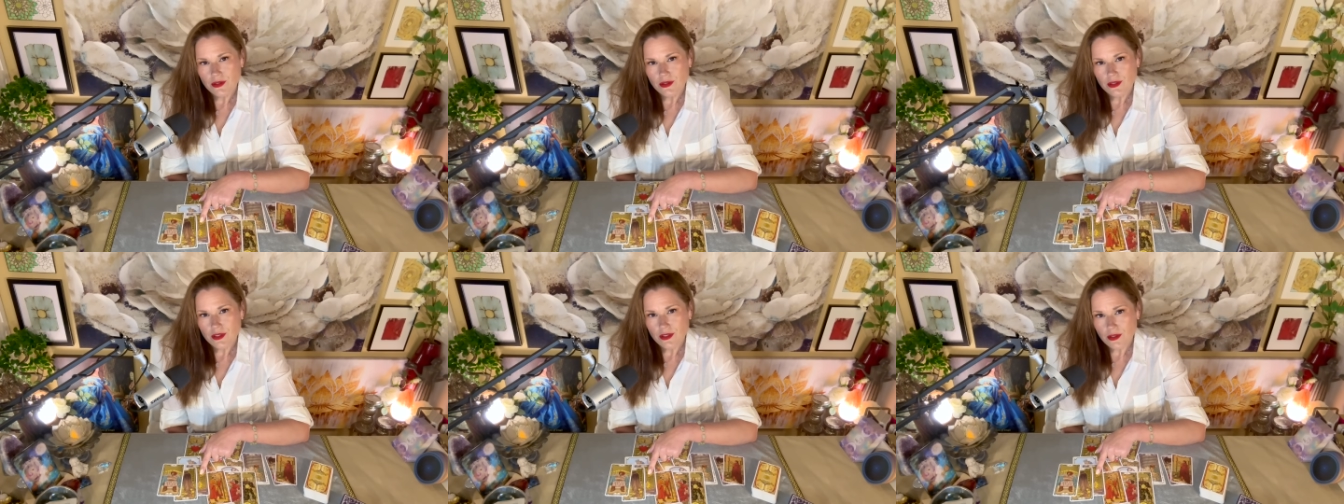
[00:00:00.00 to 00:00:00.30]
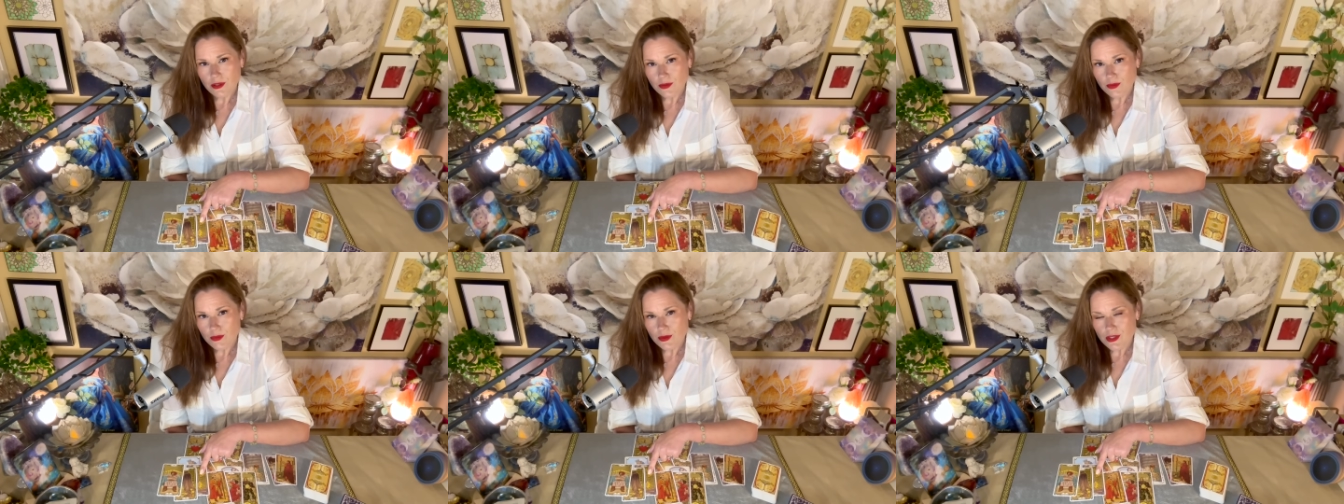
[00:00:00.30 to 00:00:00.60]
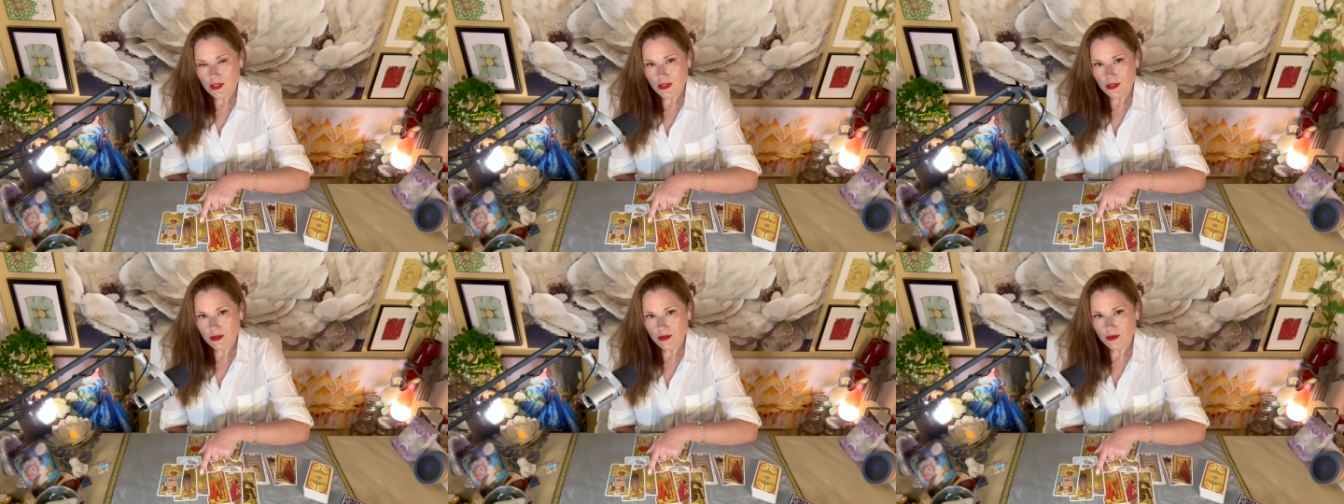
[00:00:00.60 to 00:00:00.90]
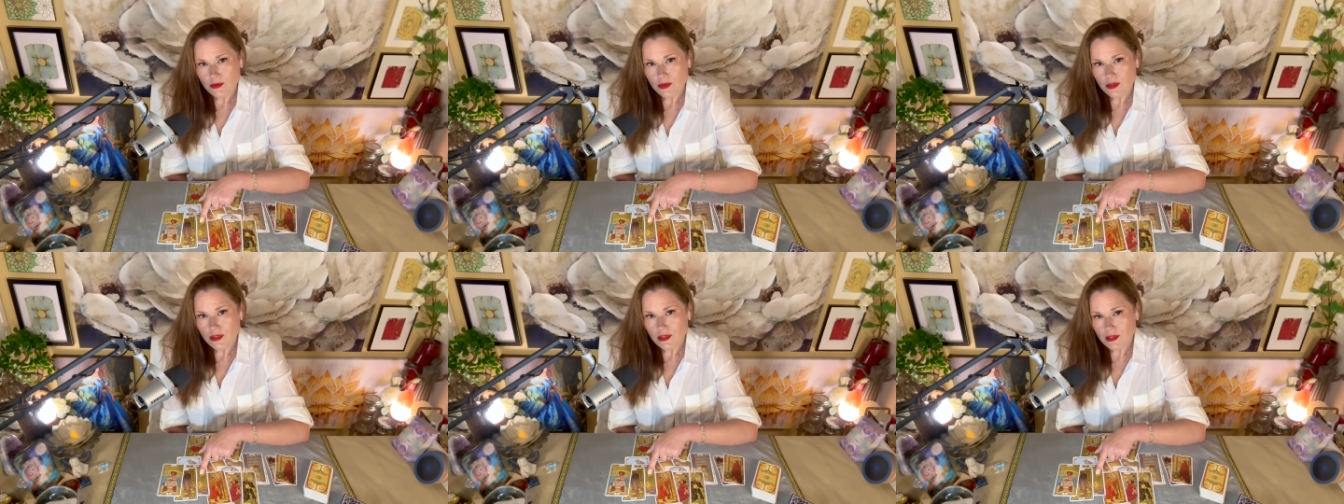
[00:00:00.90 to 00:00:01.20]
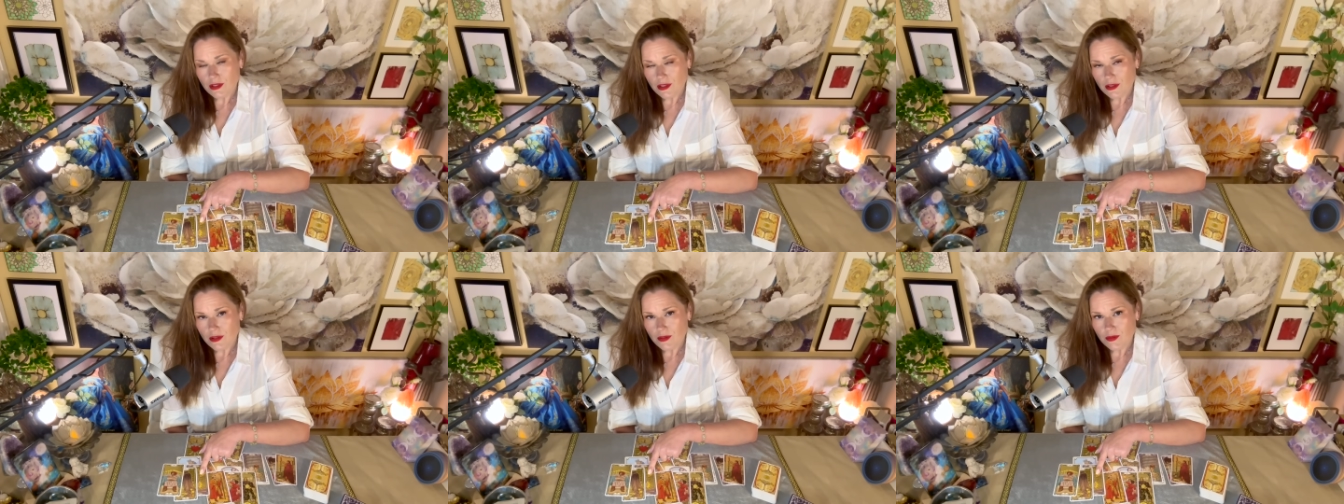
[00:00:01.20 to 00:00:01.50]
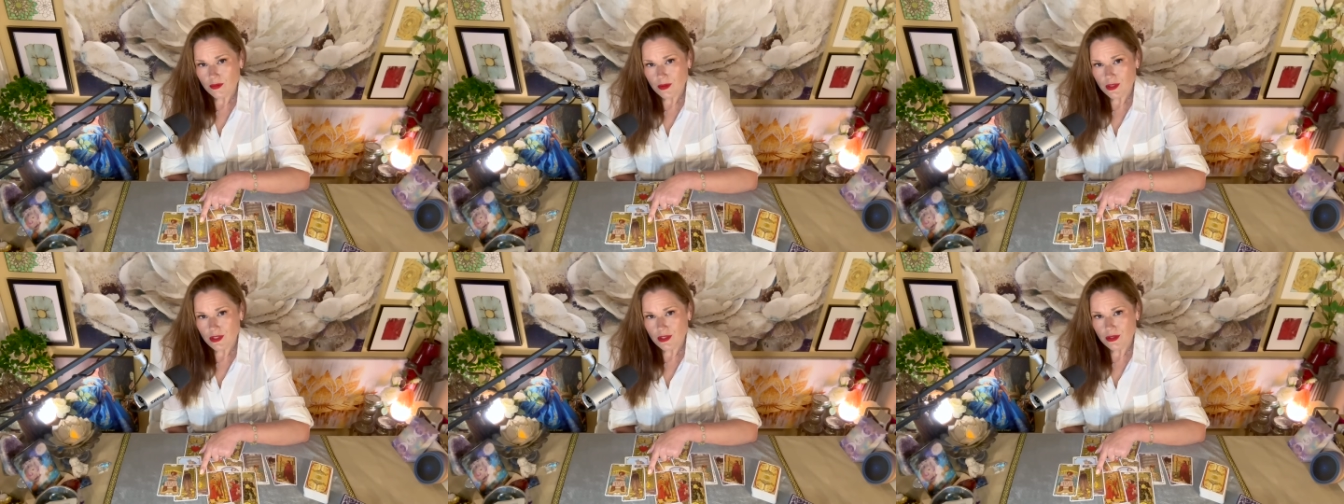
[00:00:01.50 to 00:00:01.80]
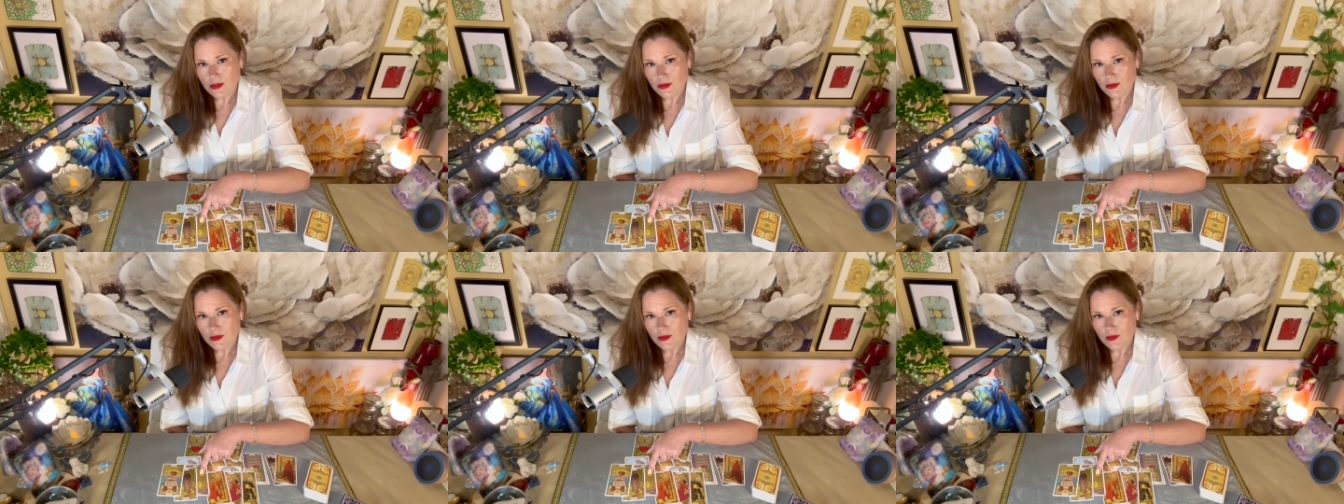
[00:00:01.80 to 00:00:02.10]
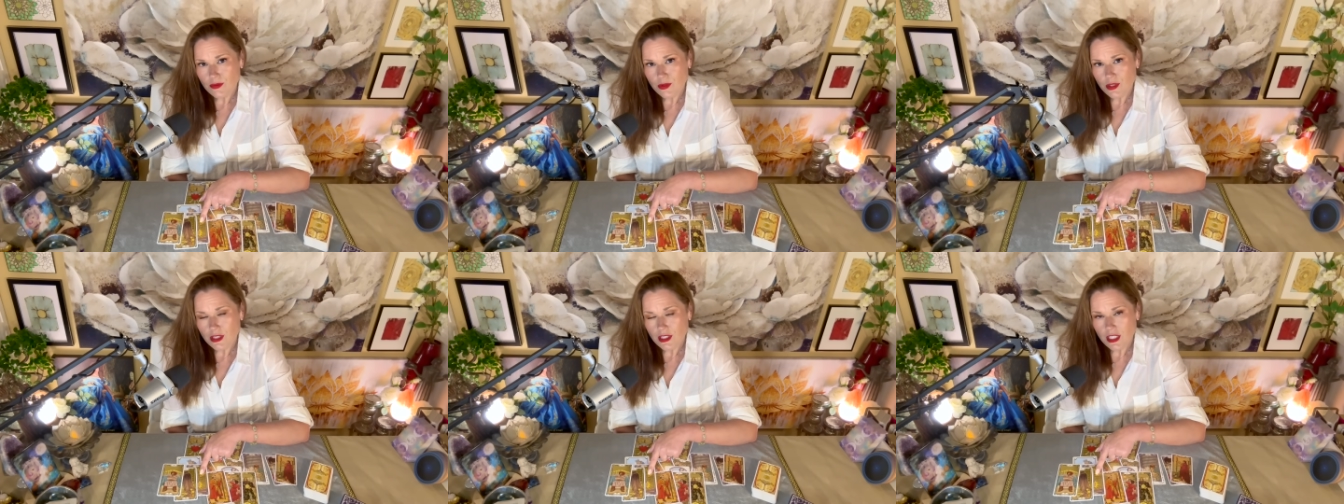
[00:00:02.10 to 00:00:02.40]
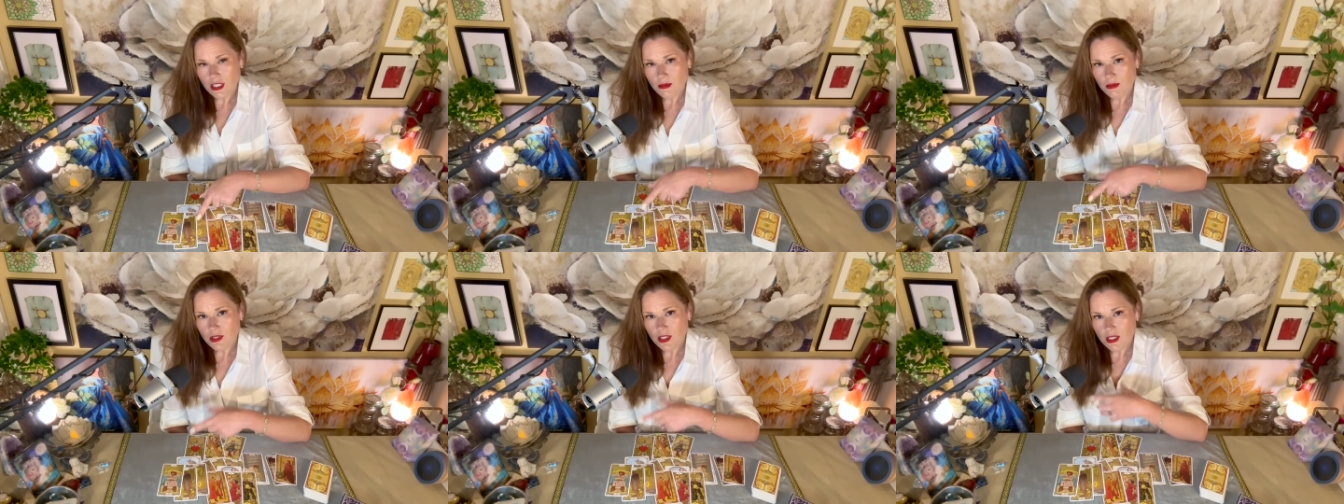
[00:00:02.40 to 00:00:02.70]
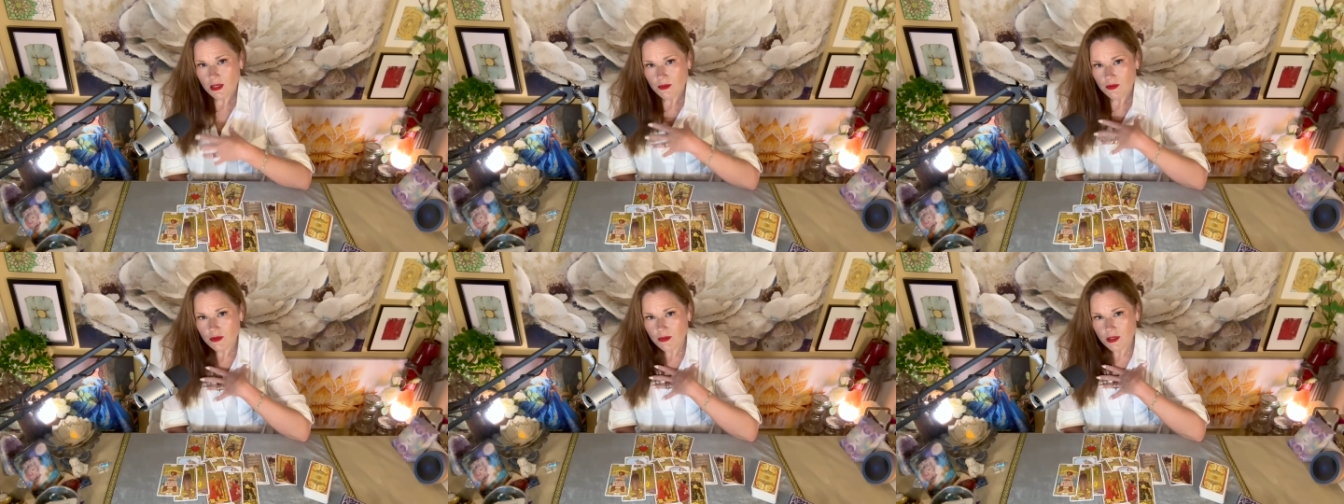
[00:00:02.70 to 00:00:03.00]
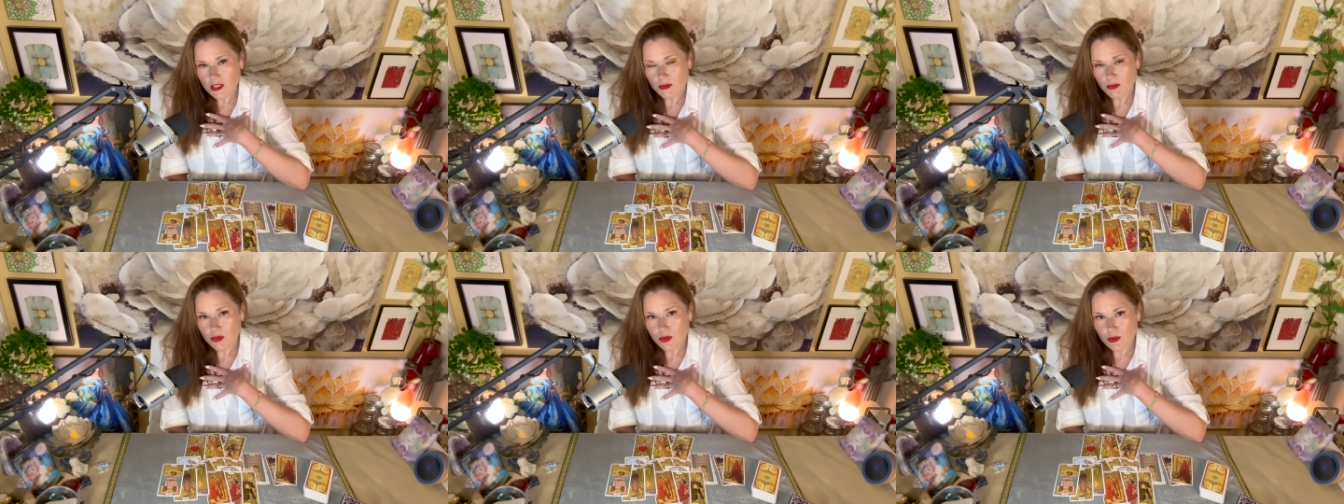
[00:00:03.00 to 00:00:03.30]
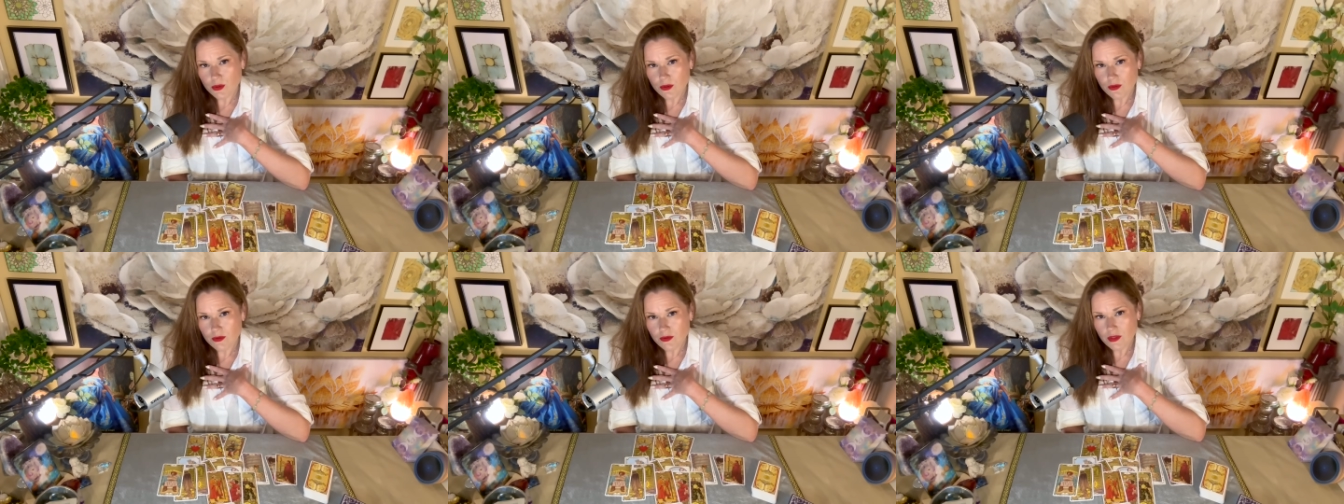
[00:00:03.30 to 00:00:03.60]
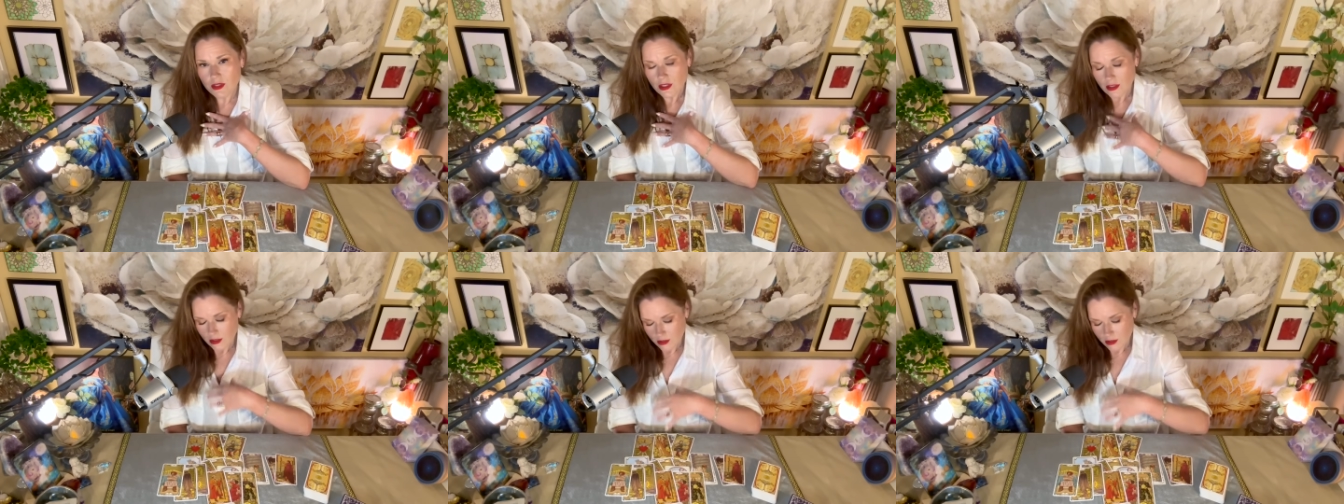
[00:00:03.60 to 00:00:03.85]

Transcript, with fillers: to love myself or to not love myself when it came time for me to prove